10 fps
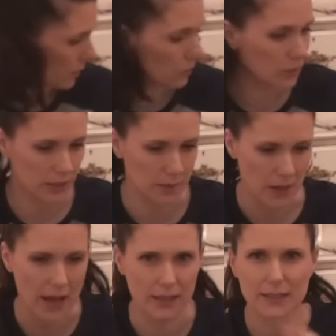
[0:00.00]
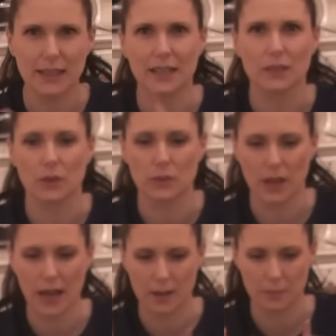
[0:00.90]
Going to keep that. I like tying it around the
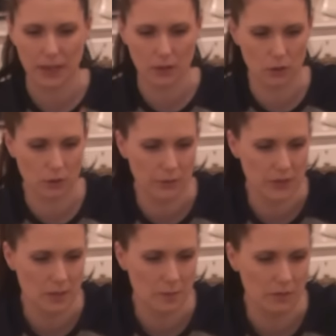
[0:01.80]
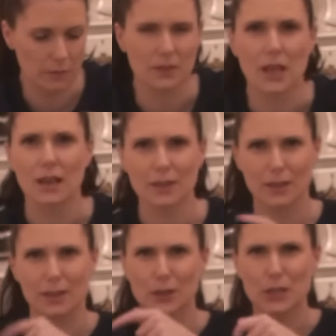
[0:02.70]
handbag of some of
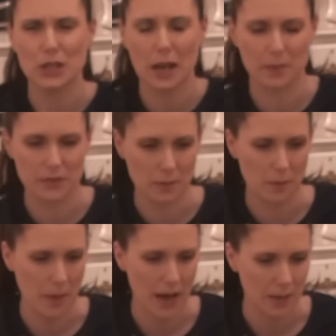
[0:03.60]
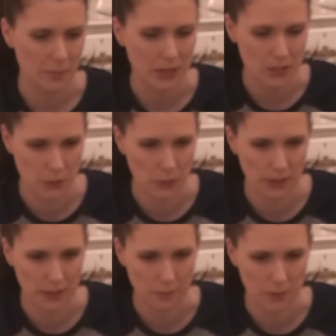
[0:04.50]
the, you know, the strap of some of my handbags. So
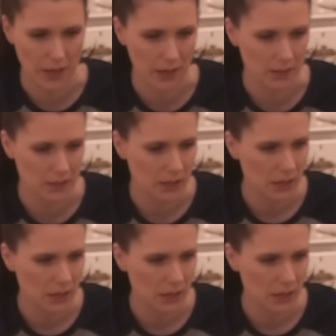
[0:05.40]
going to keep that.